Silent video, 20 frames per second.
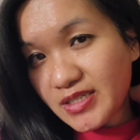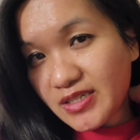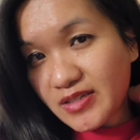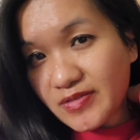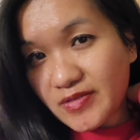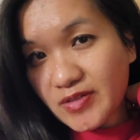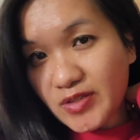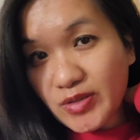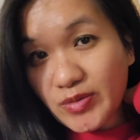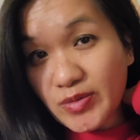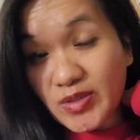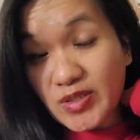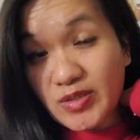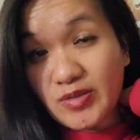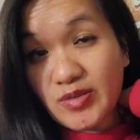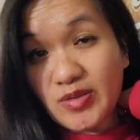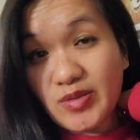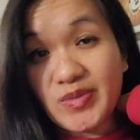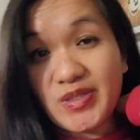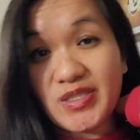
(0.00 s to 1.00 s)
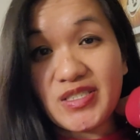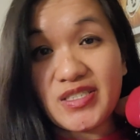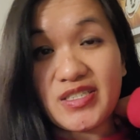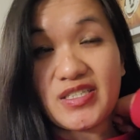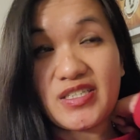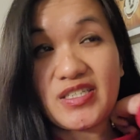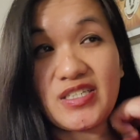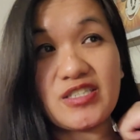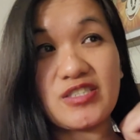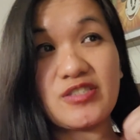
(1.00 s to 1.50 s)
After I went to Remy's, I
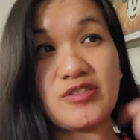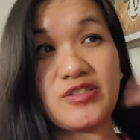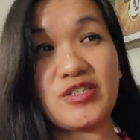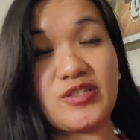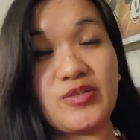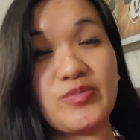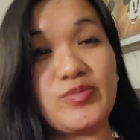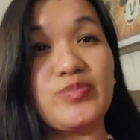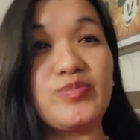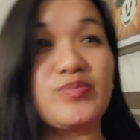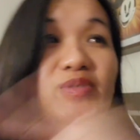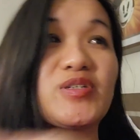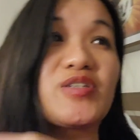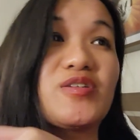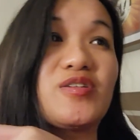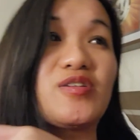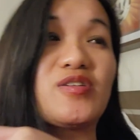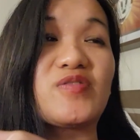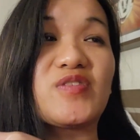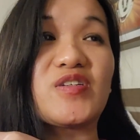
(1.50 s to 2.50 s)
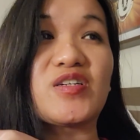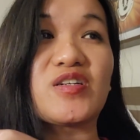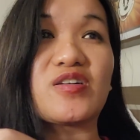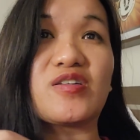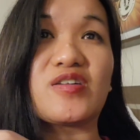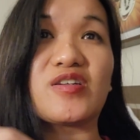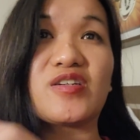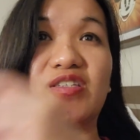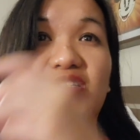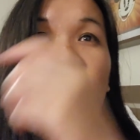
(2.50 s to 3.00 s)
actually had to book it over to
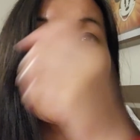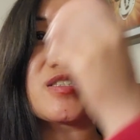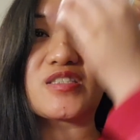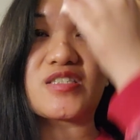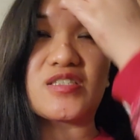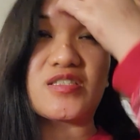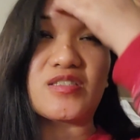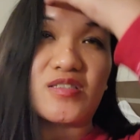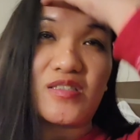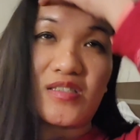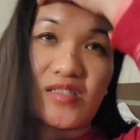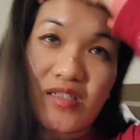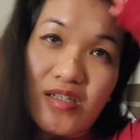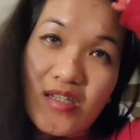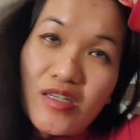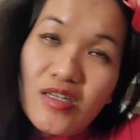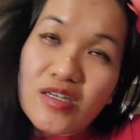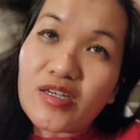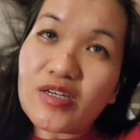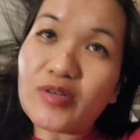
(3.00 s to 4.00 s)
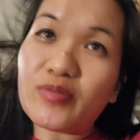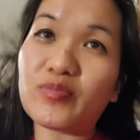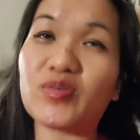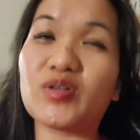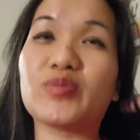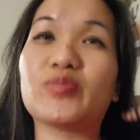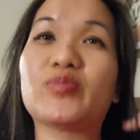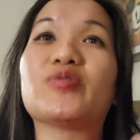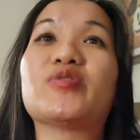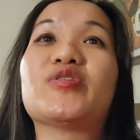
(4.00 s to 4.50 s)
Guardians because
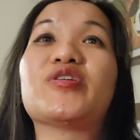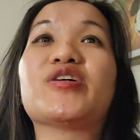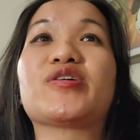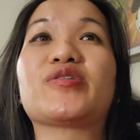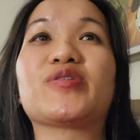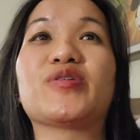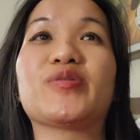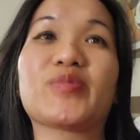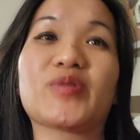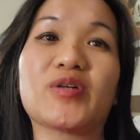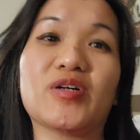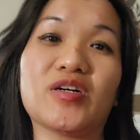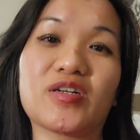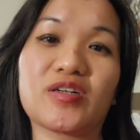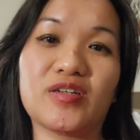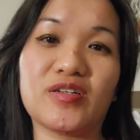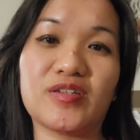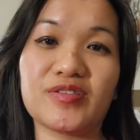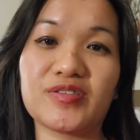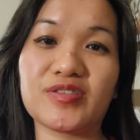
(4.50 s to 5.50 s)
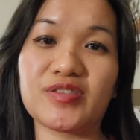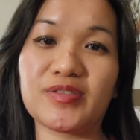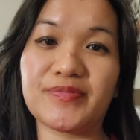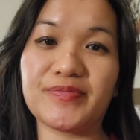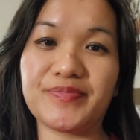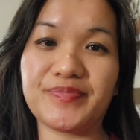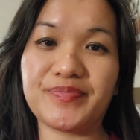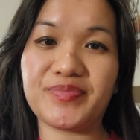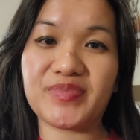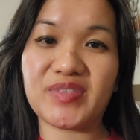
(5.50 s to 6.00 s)
my boarding group got called.
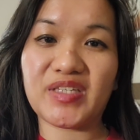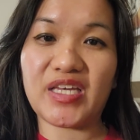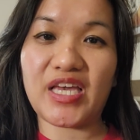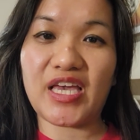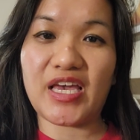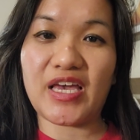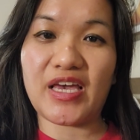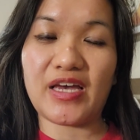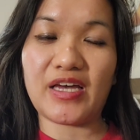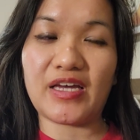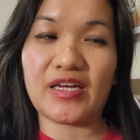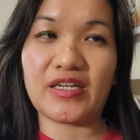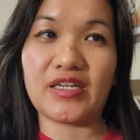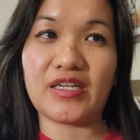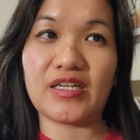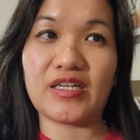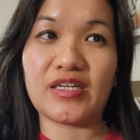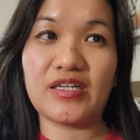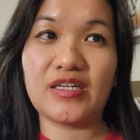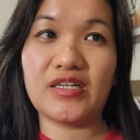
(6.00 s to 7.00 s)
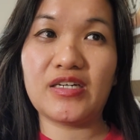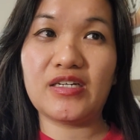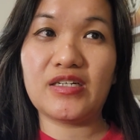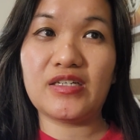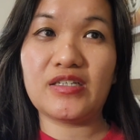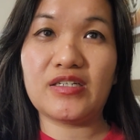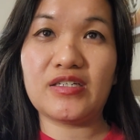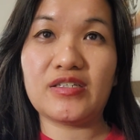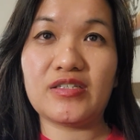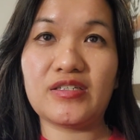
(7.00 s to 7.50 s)
And
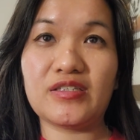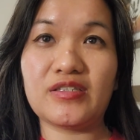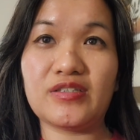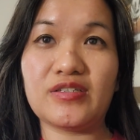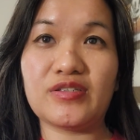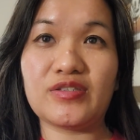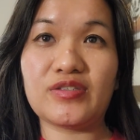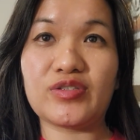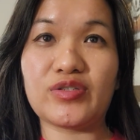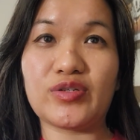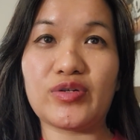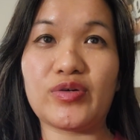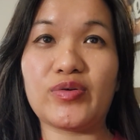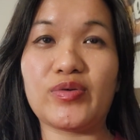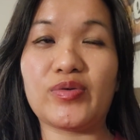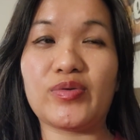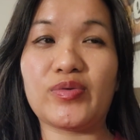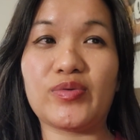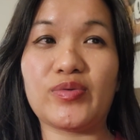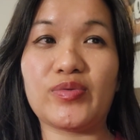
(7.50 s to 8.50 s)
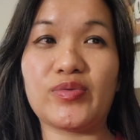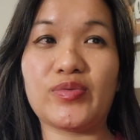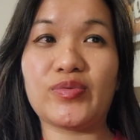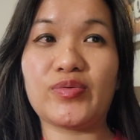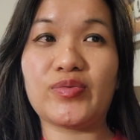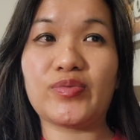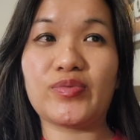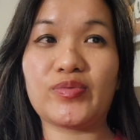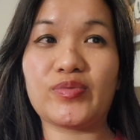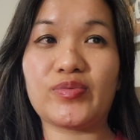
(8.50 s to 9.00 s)
so,
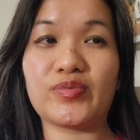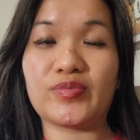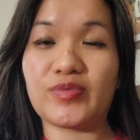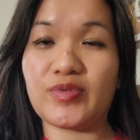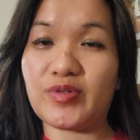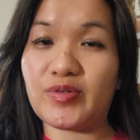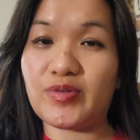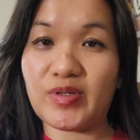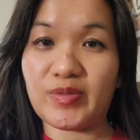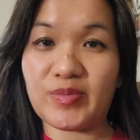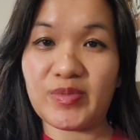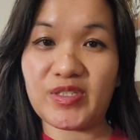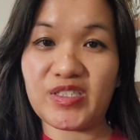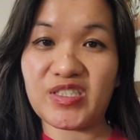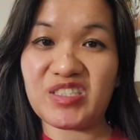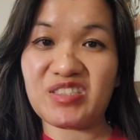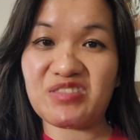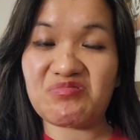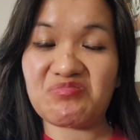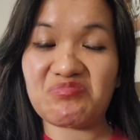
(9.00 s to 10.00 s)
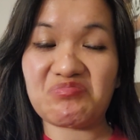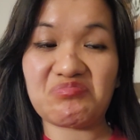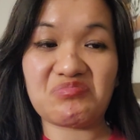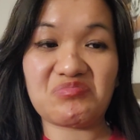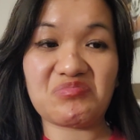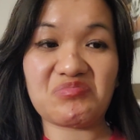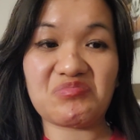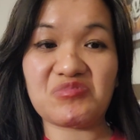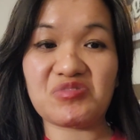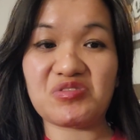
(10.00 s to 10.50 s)
rode Remy's.
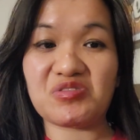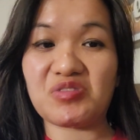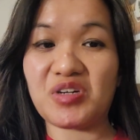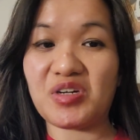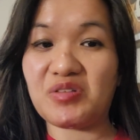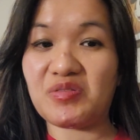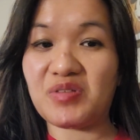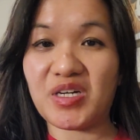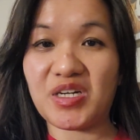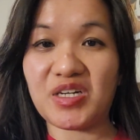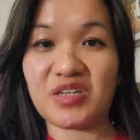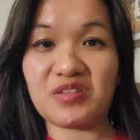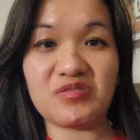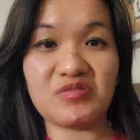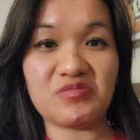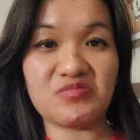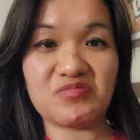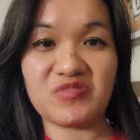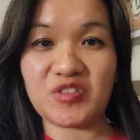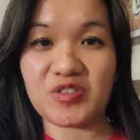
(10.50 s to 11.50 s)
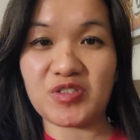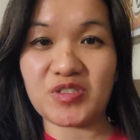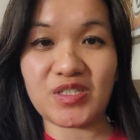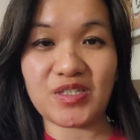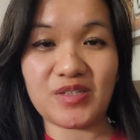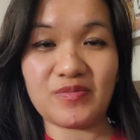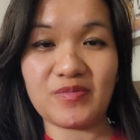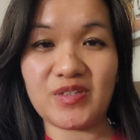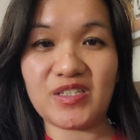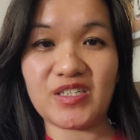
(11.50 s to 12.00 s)
Great ride. First
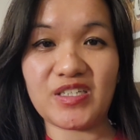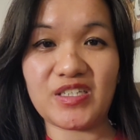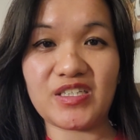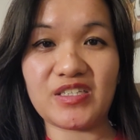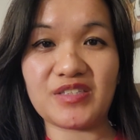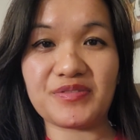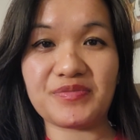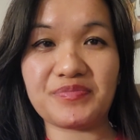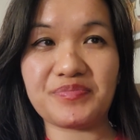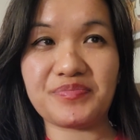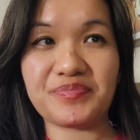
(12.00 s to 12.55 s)
time riding it.